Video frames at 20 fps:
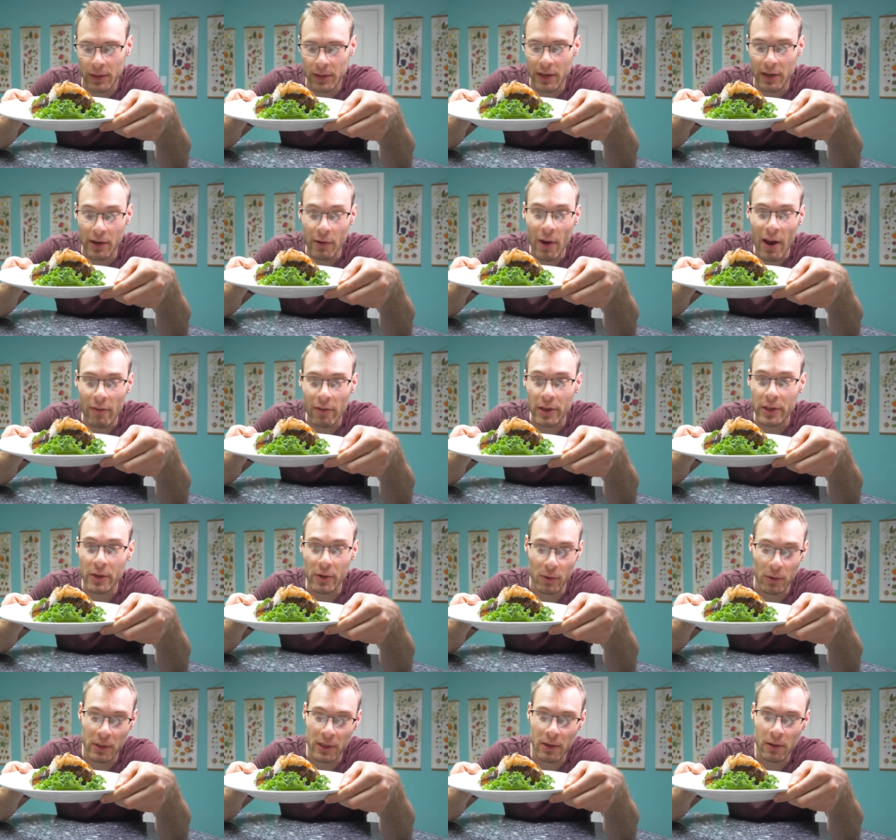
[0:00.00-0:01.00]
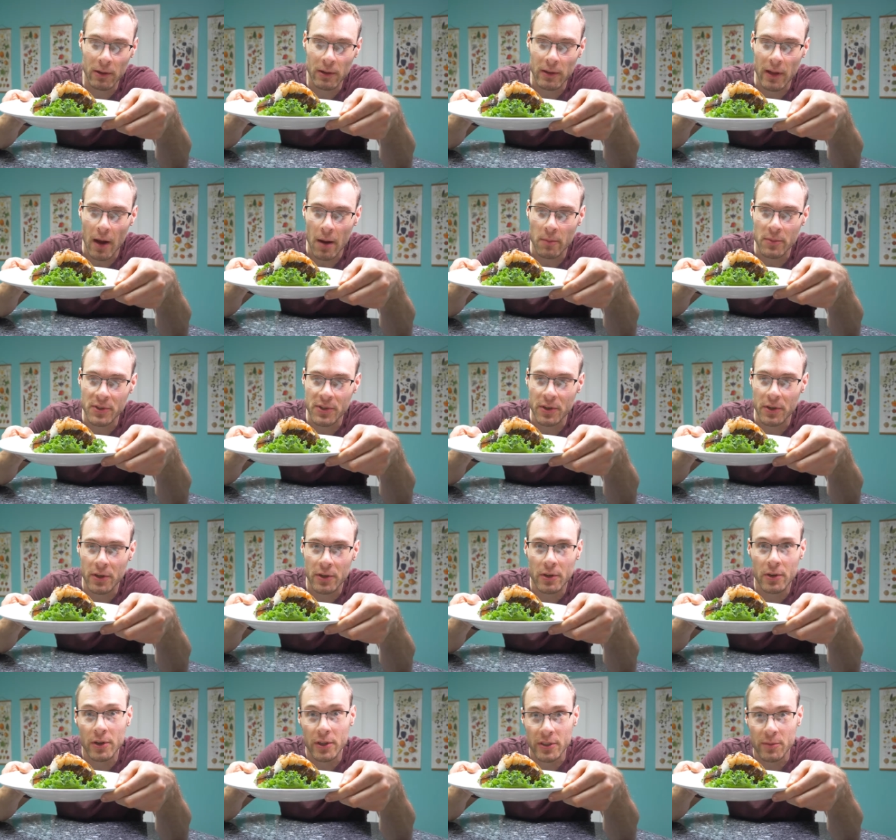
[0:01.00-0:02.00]
There you have a cute little lobster
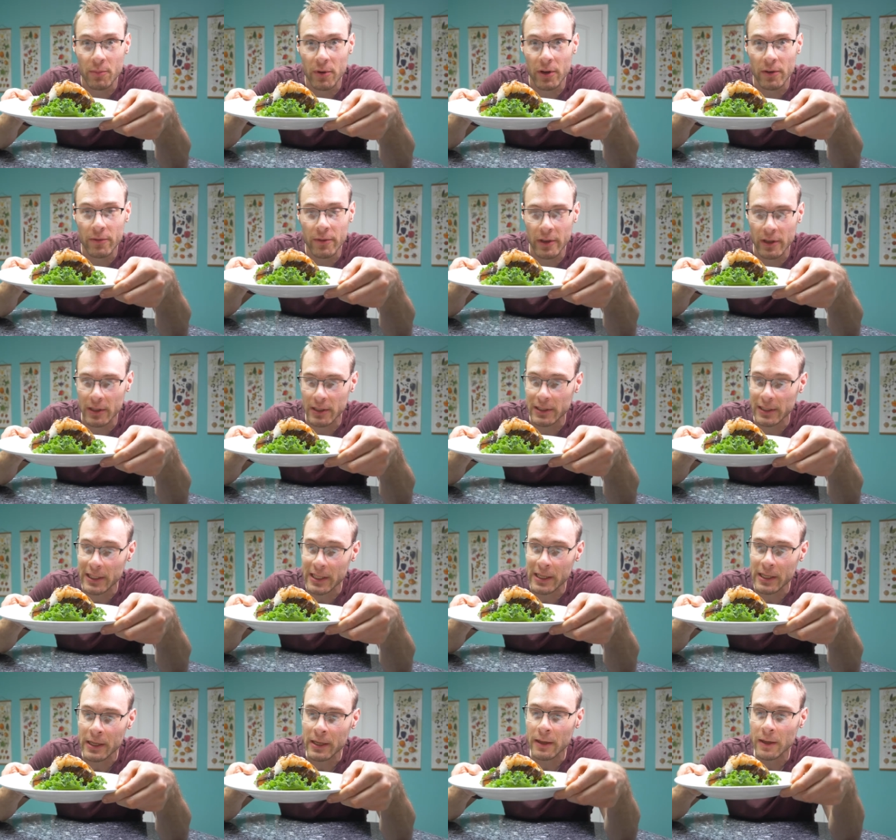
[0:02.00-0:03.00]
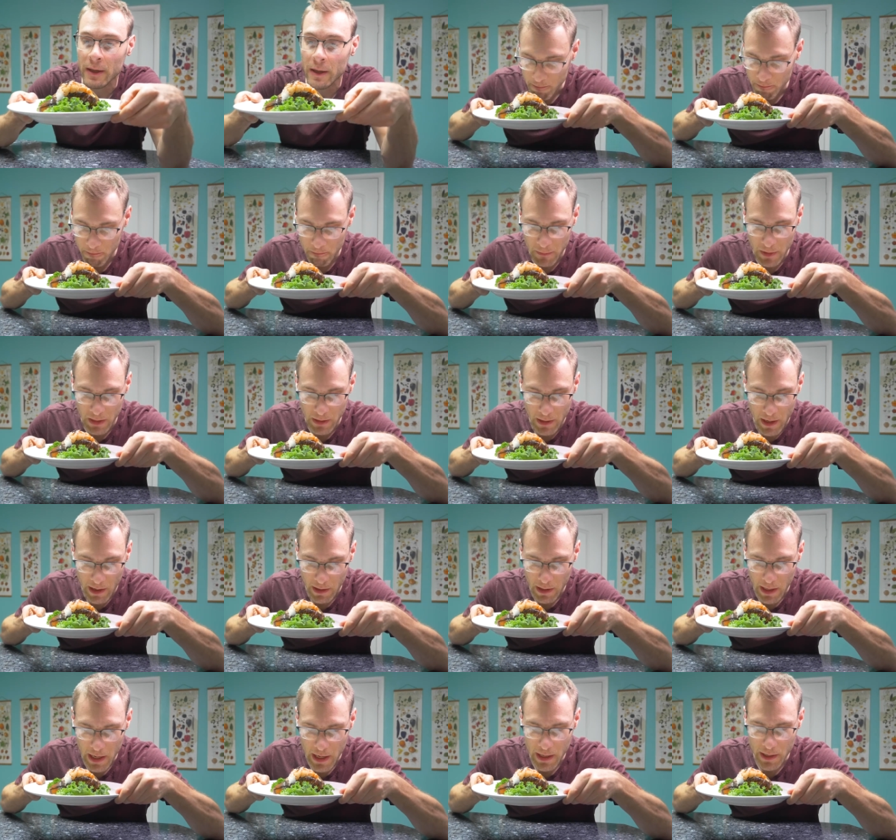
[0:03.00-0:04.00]
cooked perfectly.
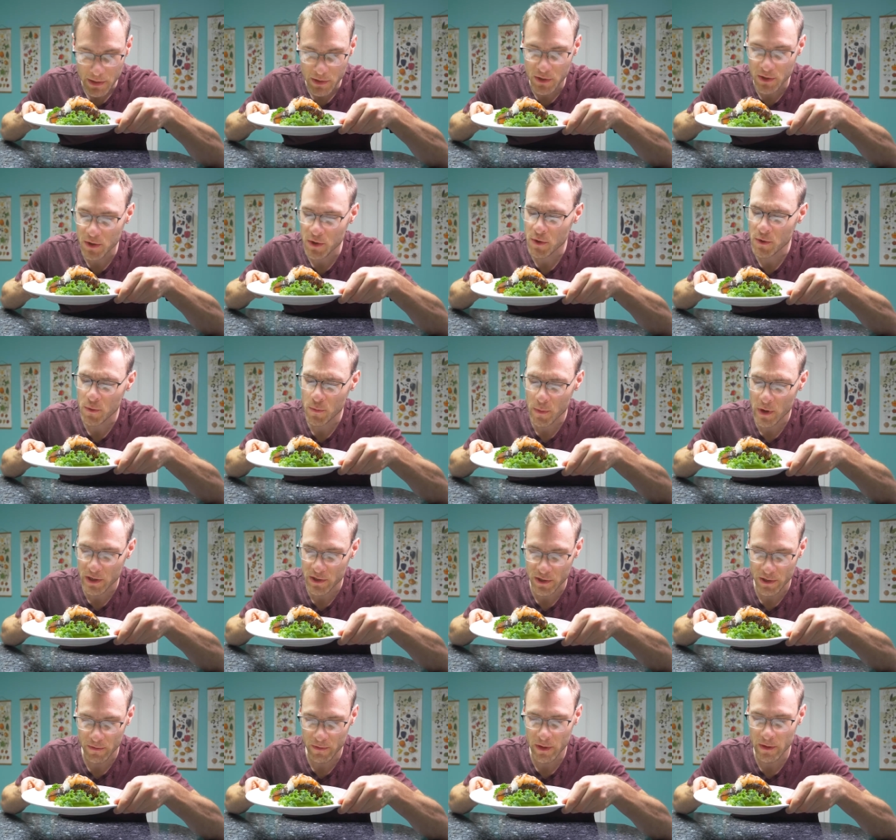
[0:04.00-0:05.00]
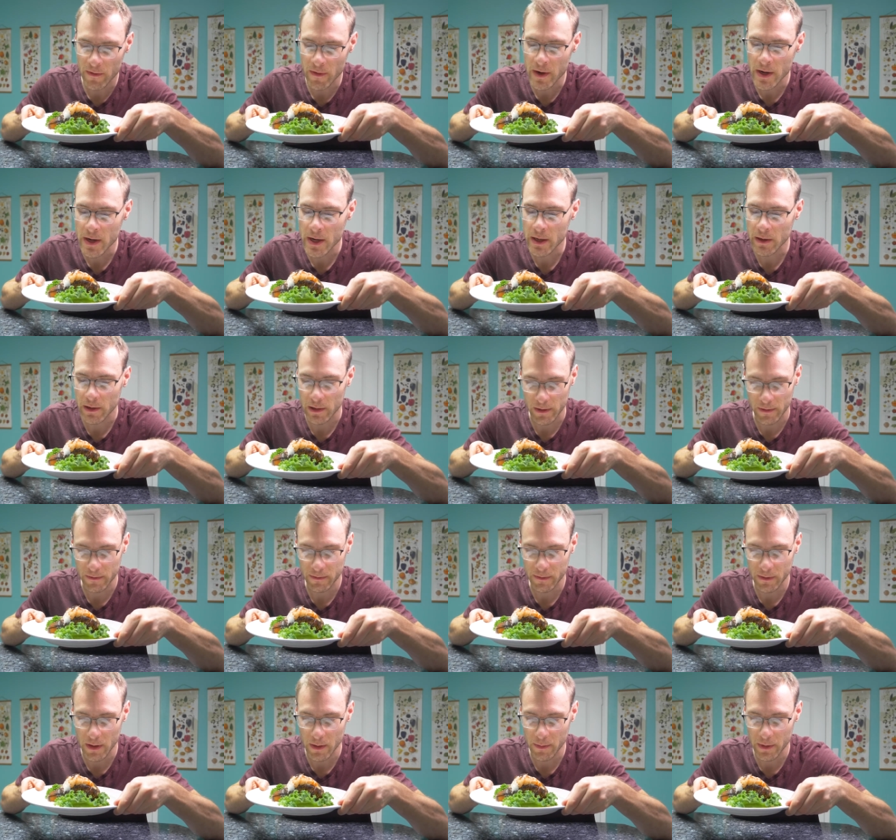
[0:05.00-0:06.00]
Not getting too much of the vanilla
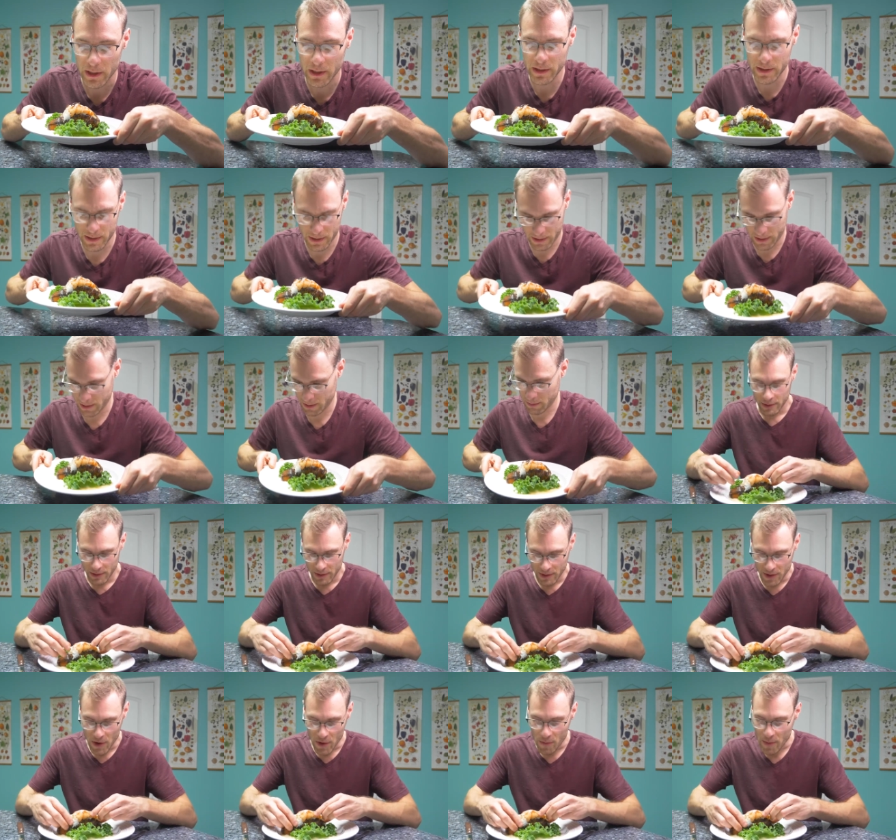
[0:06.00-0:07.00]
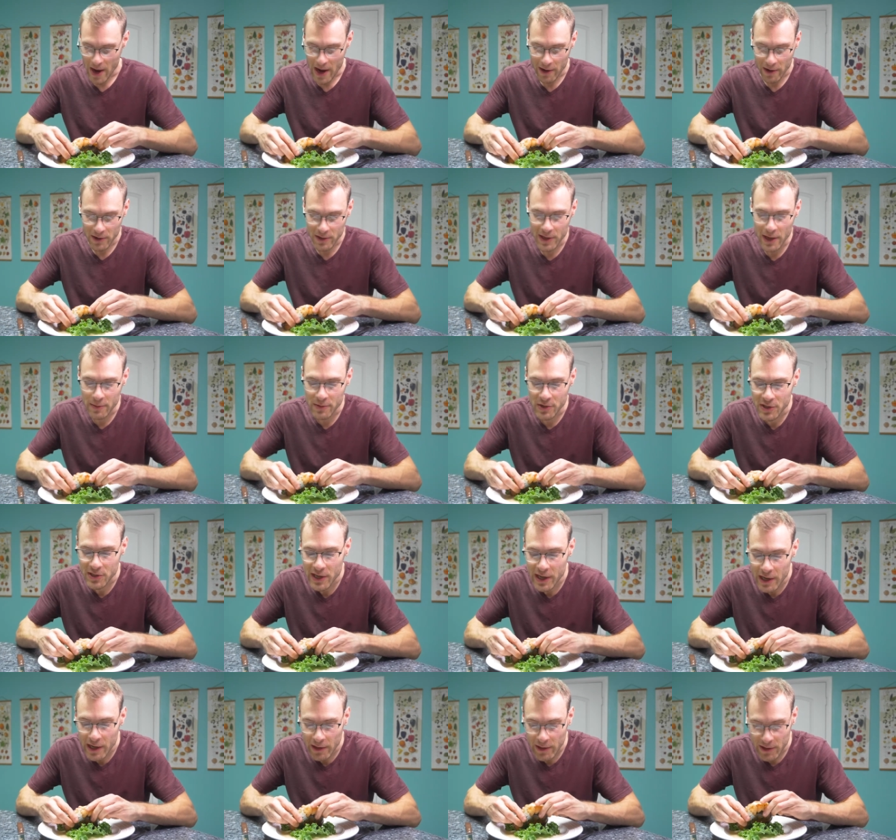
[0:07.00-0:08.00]
from it. No manners, I'm just
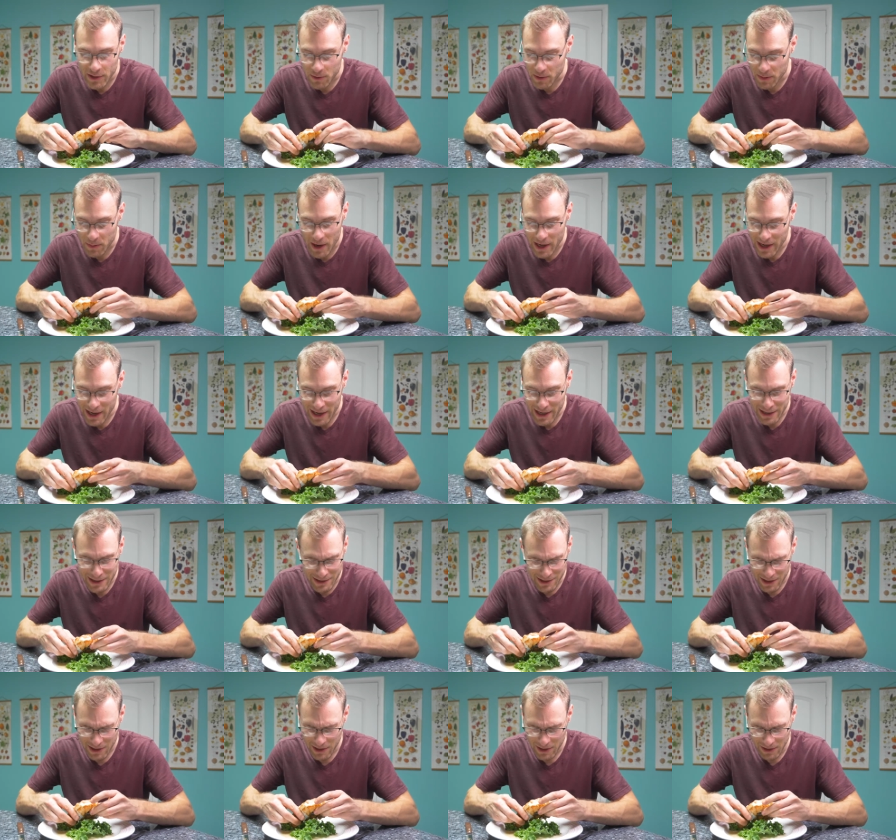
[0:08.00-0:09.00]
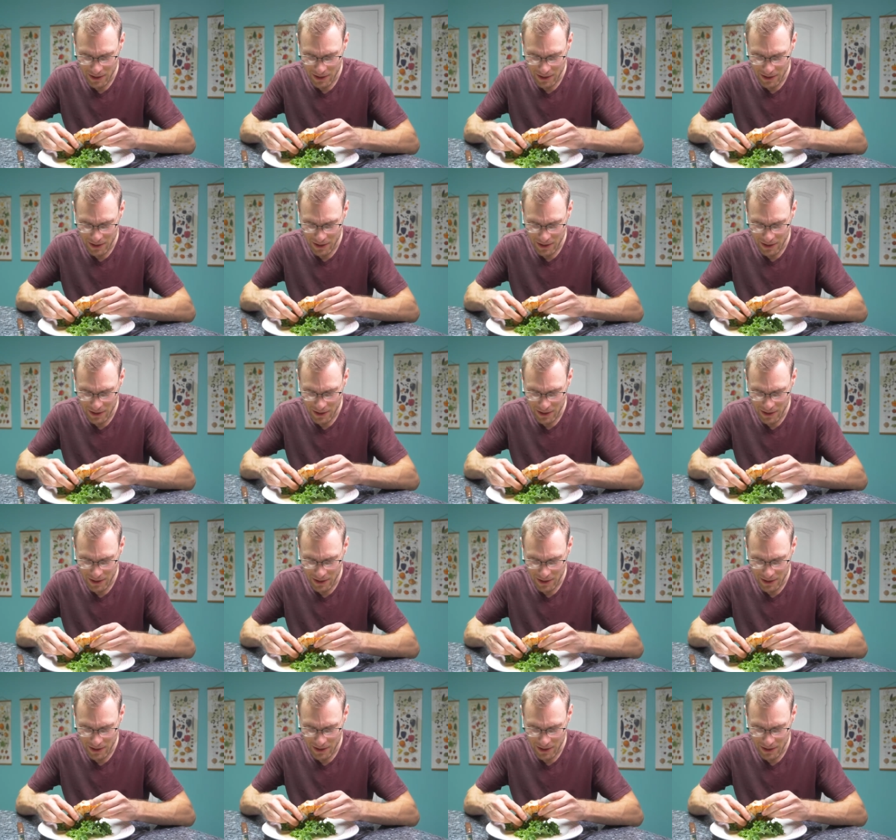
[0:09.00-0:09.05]
eating this with my hands.